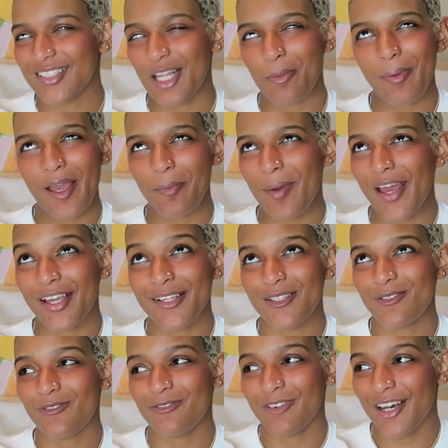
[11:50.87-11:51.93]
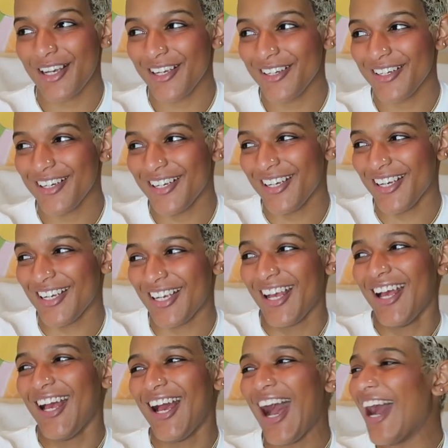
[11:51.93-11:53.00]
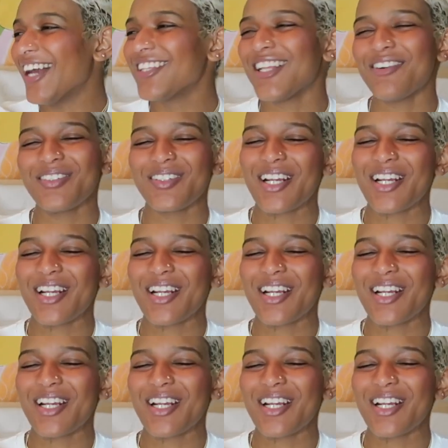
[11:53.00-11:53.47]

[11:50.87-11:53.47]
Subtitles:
the backpack is fire. I love it.